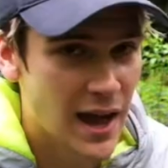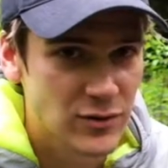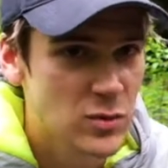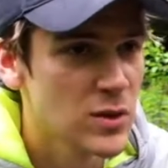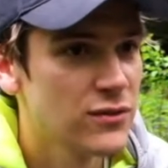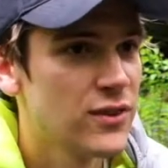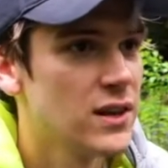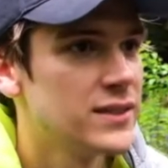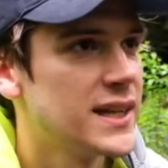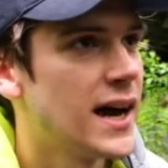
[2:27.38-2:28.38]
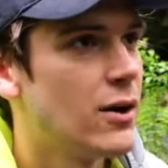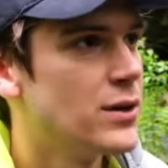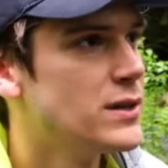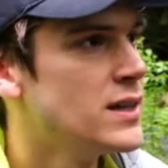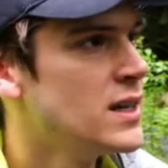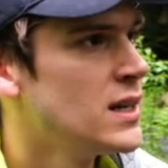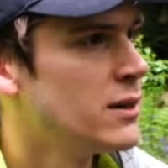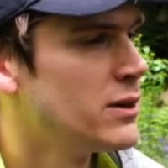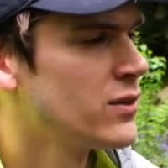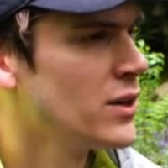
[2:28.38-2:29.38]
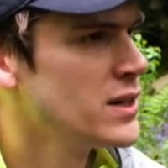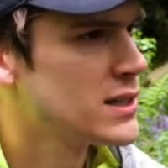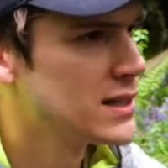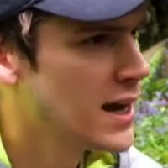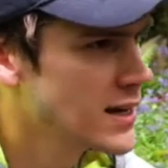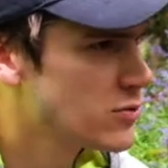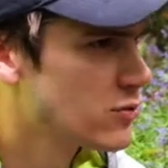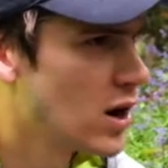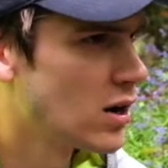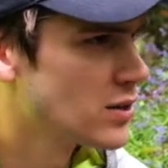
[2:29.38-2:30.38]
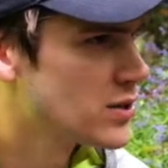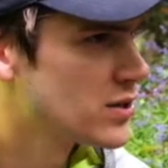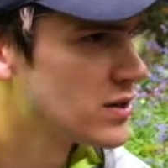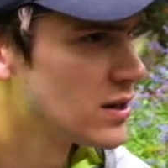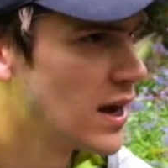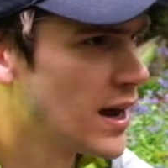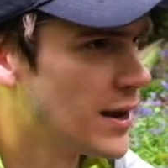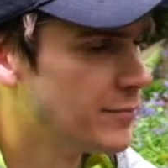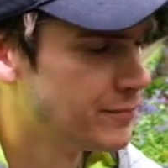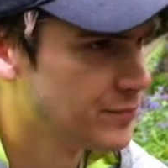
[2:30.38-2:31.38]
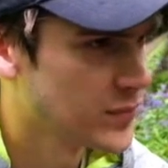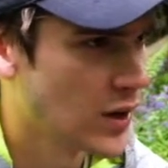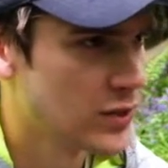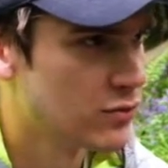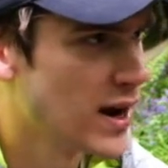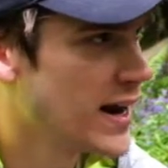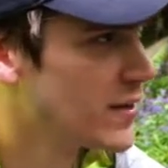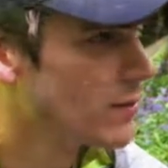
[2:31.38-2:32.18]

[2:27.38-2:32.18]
just moved further down and we've got these nice rocks on the right, and